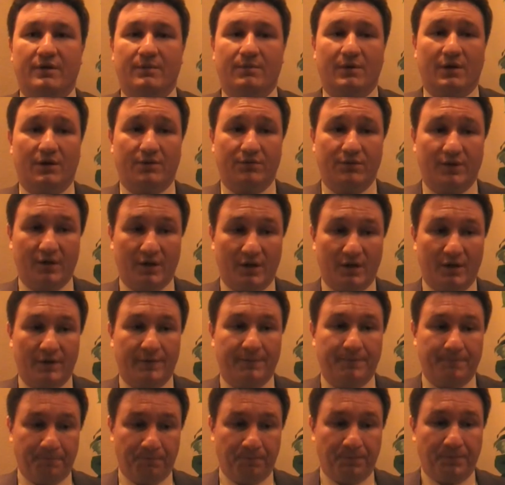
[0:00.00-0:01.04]
about their
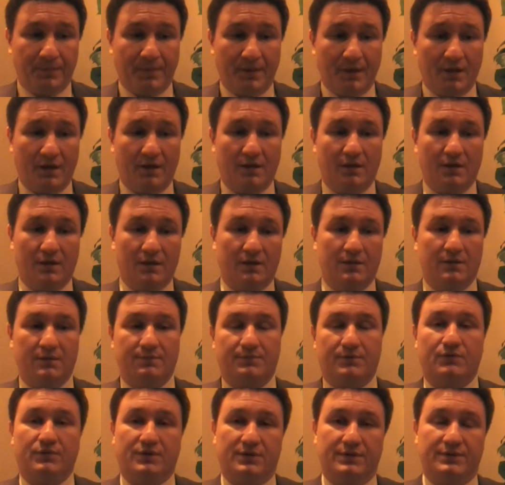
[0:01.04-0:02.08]

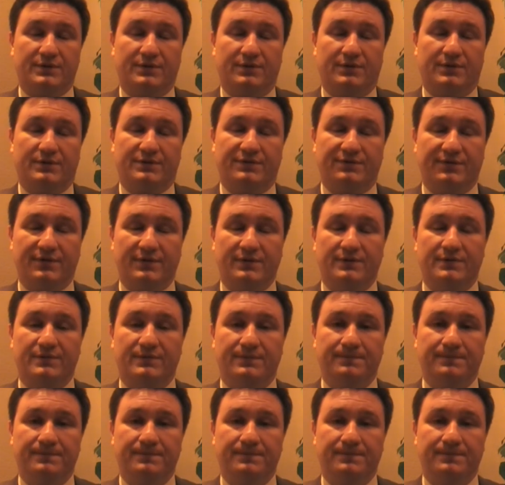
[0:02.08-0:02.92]
progress in this field.